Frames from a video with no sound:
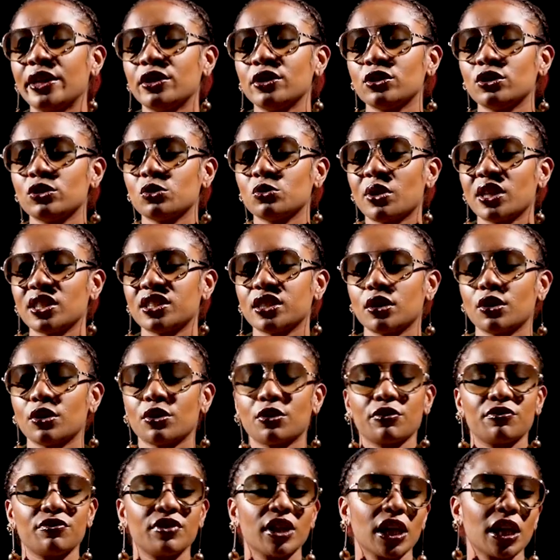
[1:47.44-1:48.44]
used to watch a lot
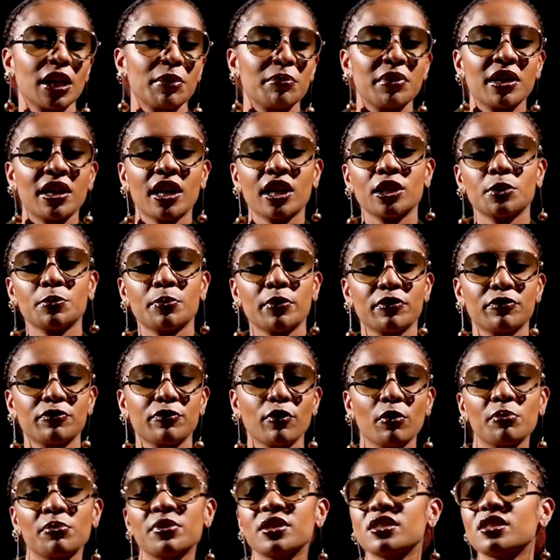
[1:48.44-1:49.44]
of Nicki Minaj
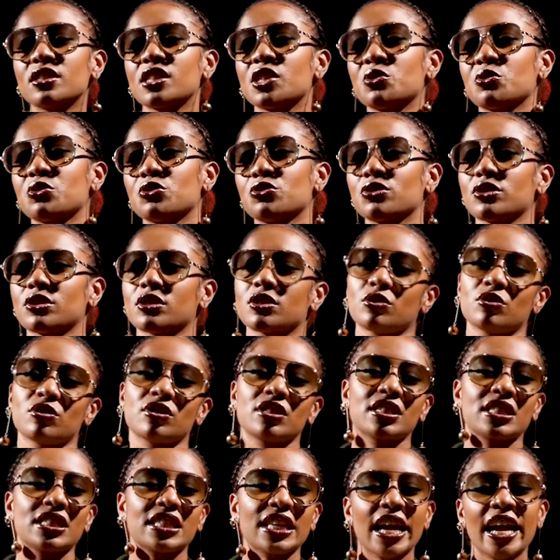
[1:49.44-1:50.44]
performances when she was on
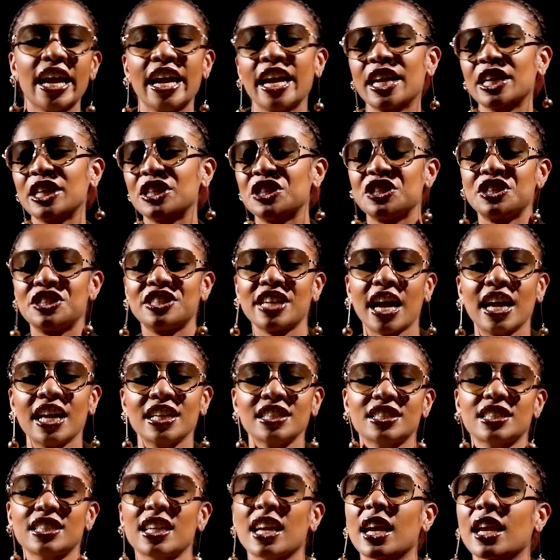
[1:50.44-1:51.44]
stage,
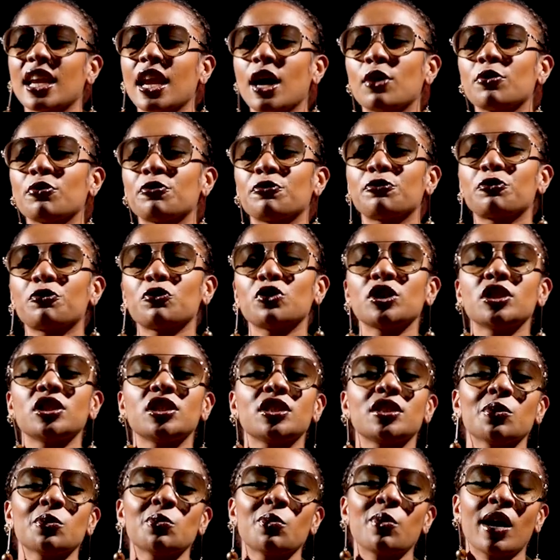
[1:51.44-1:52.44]
dancing, and how free
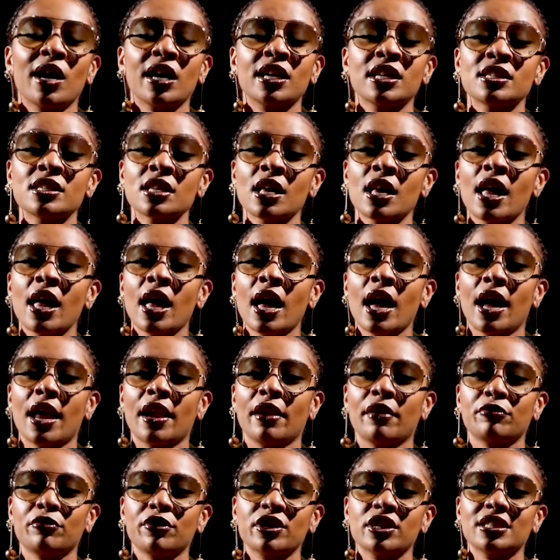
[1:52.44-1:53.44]
she was. And
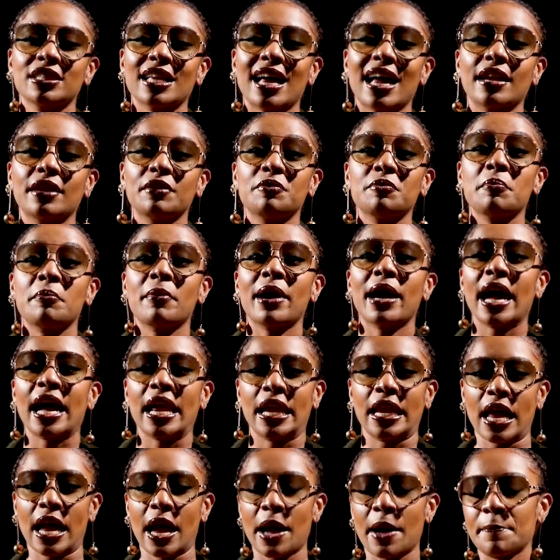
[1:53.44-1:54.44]
I've always
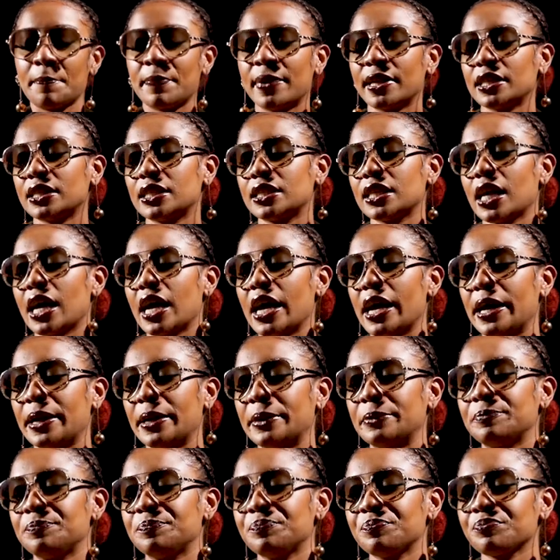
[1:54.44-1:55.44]
admired her.
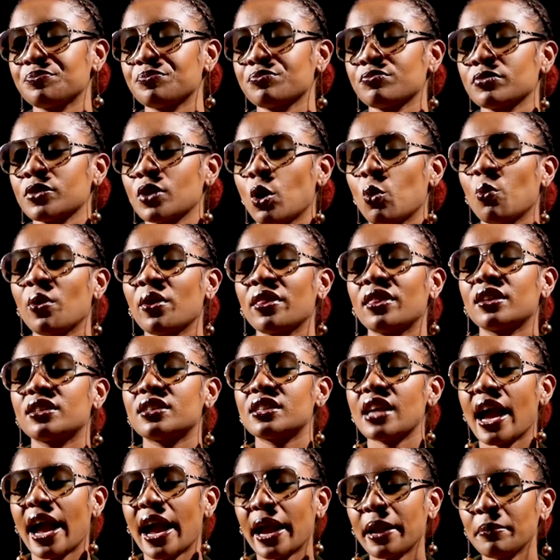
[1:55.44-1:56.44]
But with
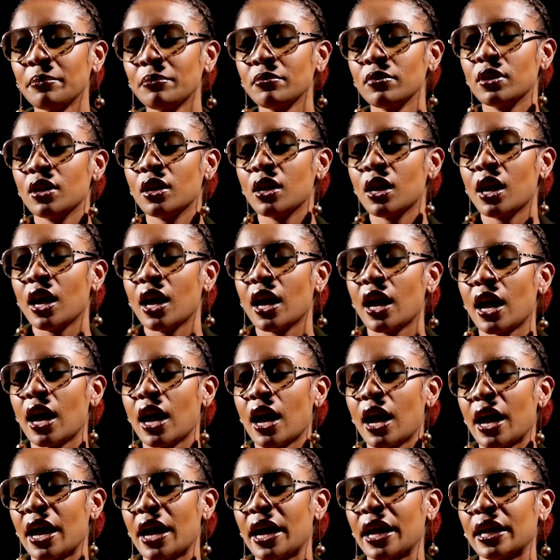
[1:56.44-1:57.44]
time,
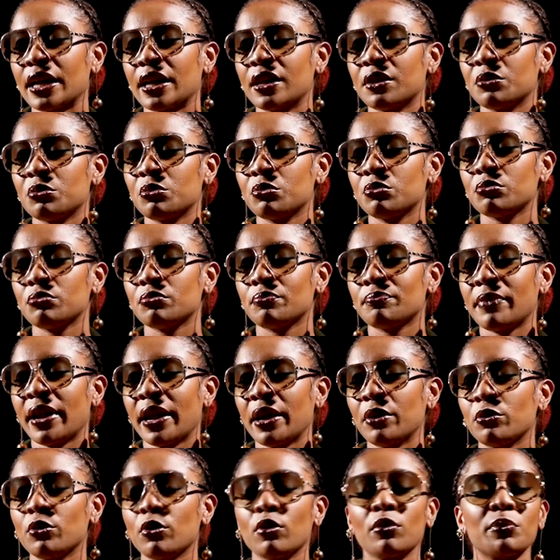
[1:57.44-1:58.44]

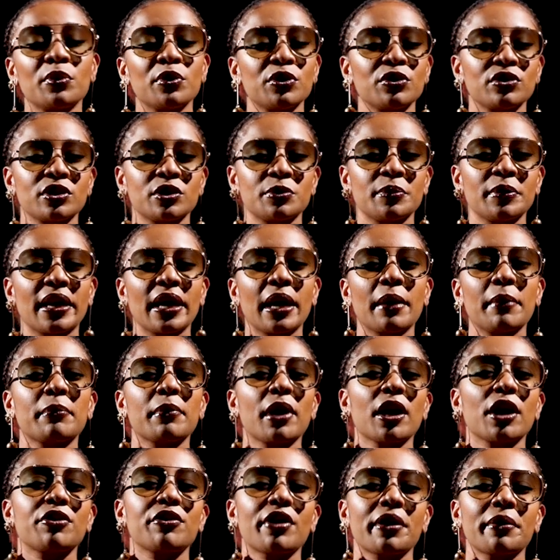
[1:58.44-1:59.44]
my role models became
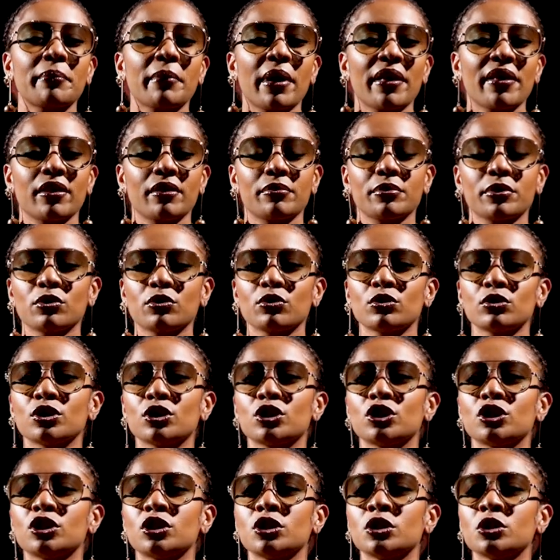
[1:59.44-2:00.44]
my grandmother, because
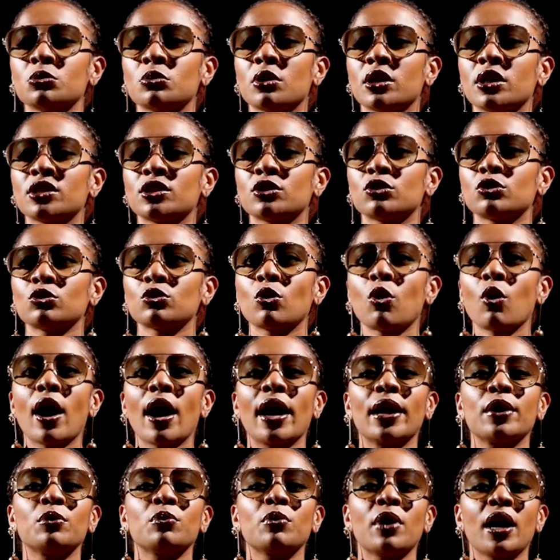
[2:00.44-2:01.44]
she was so
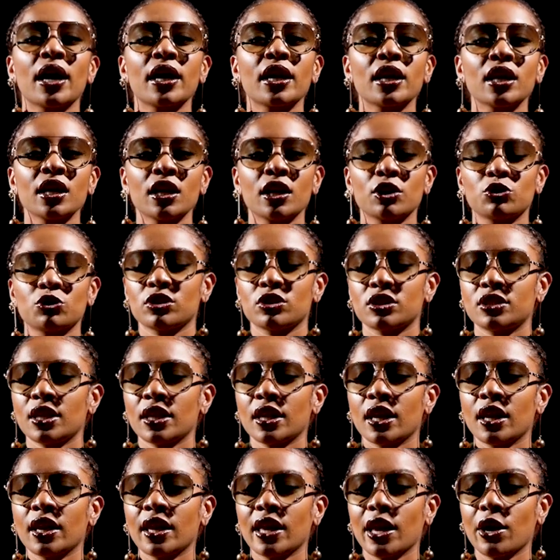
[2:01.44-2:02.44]
hardworking was
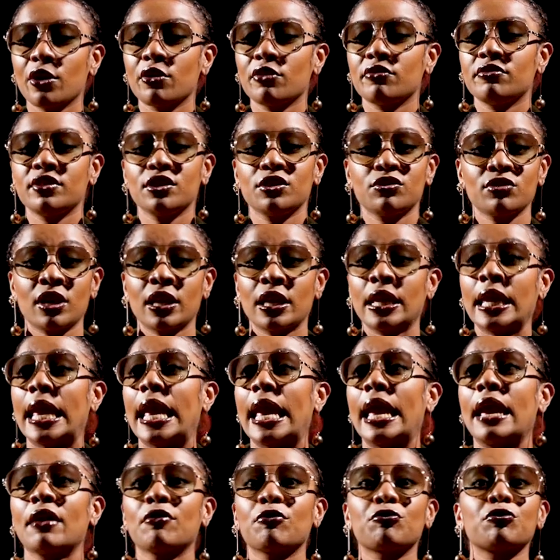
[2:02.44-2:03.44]
taking care of literally
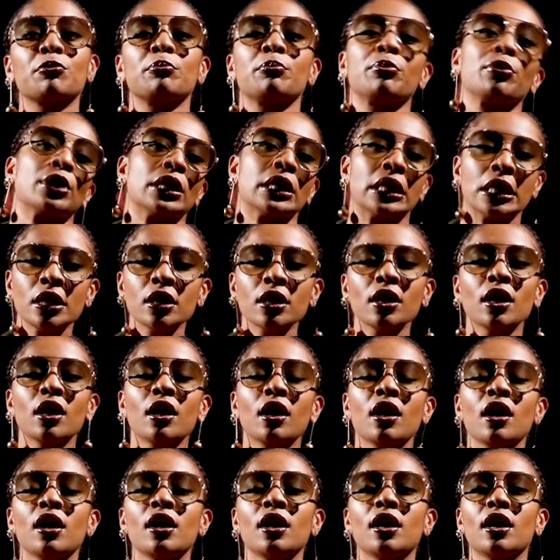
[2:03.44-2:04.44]
everybody.
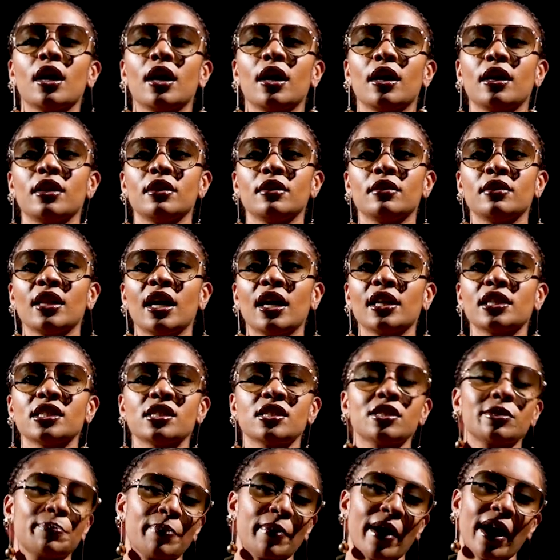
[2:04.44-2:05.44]
And that
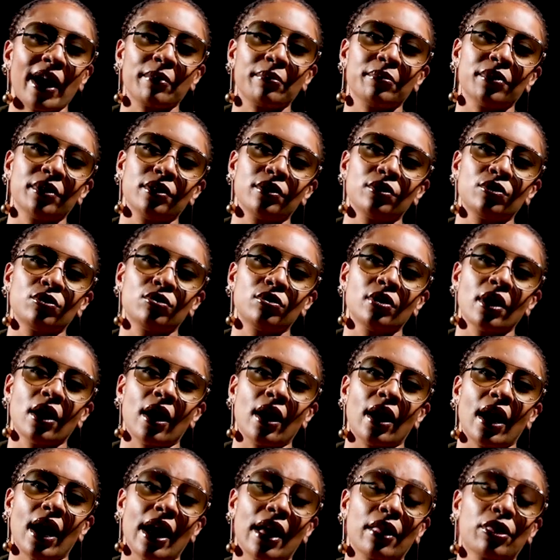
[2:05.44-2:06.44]
inspired me.
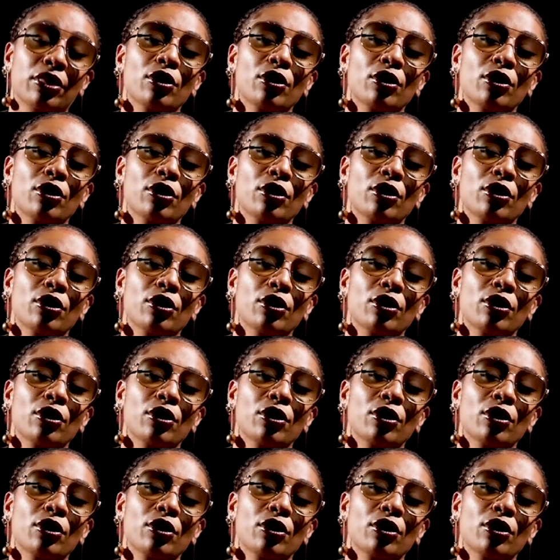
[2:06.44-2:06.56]
I